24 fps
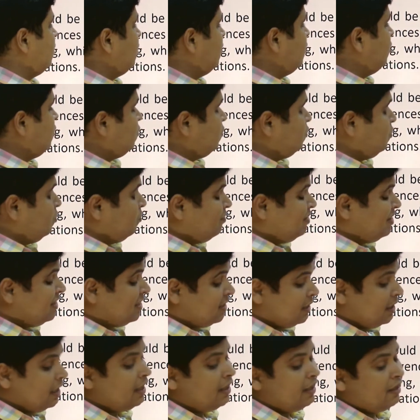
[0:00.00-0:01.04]
you will
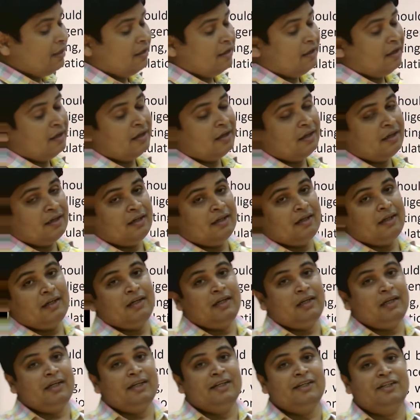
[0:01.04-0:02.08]
see here,
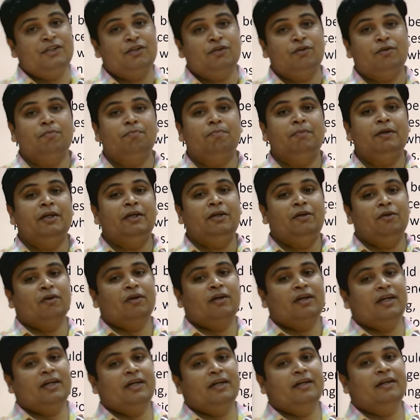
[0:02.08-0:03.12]
it should be
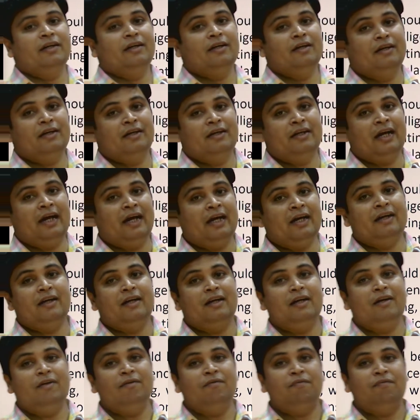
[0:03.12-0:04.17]
noted that
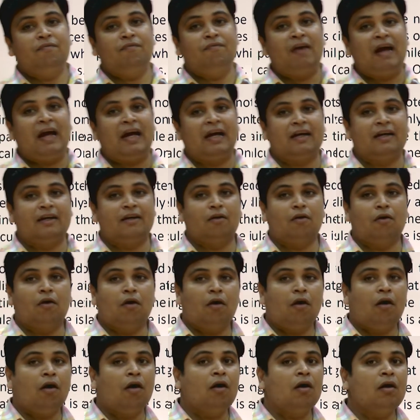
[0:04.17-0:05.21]
in fact,
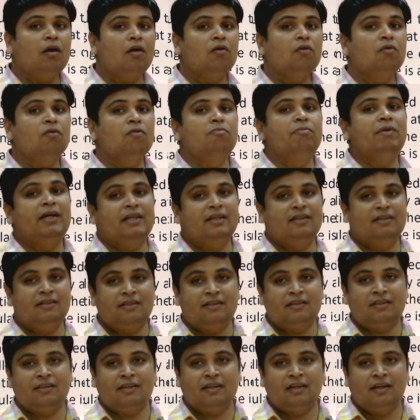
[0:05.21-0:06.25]
all
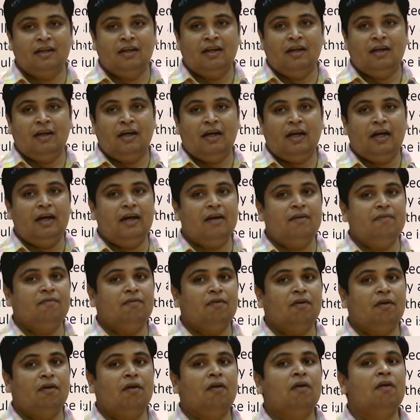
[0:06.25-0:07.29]
humans have
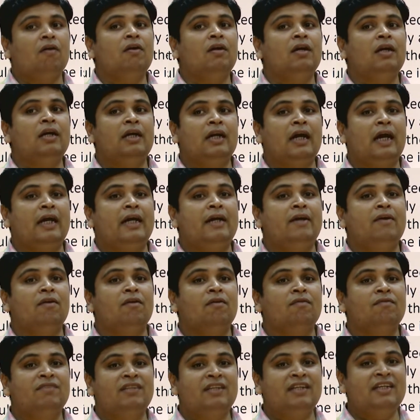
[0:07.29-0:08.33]
all 9
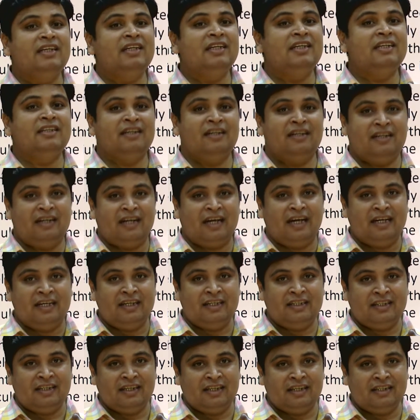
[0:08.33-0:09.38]
of these
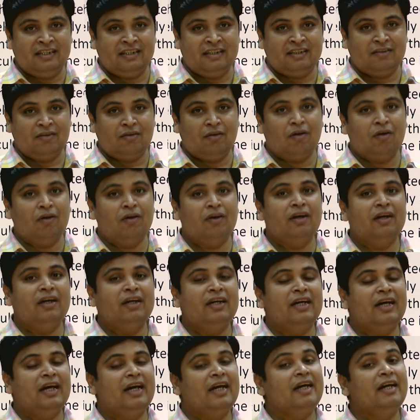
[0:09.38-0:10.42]
intelligence
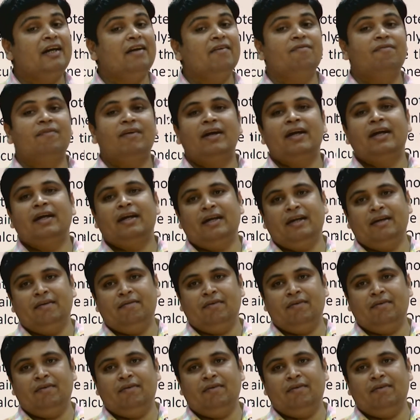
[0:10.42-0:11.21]
only at different level.